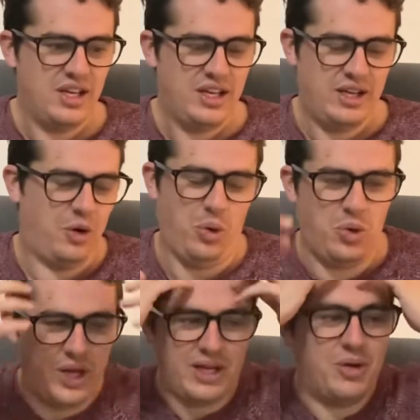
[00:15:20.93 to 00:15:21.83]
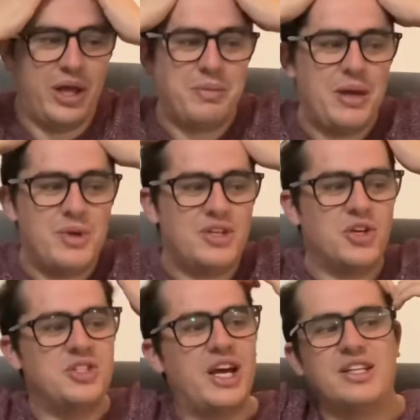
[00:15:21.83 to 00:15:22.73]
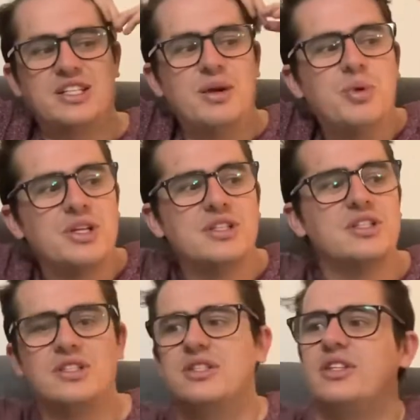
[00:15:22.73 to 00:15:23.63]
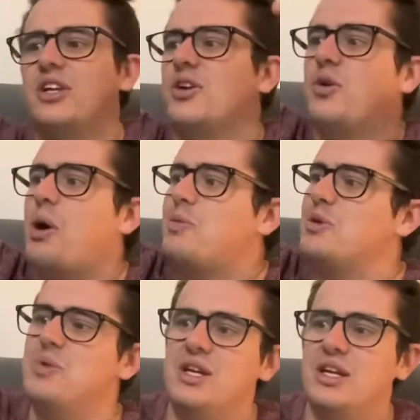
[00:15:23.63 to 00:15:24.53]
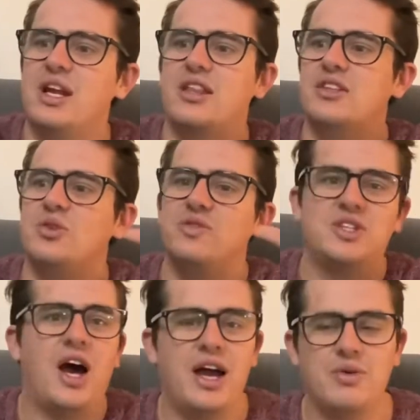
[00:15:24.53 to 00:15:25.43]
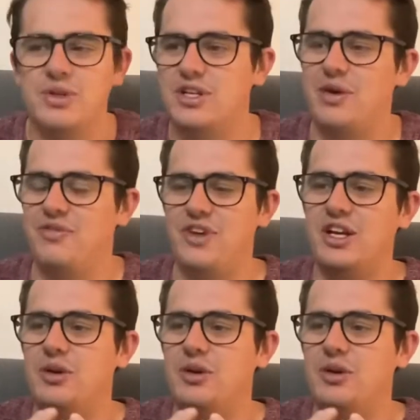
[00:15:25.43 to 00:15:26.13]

or like maybe it turns out someone's going to grow up to be another sort of tyrant type figure.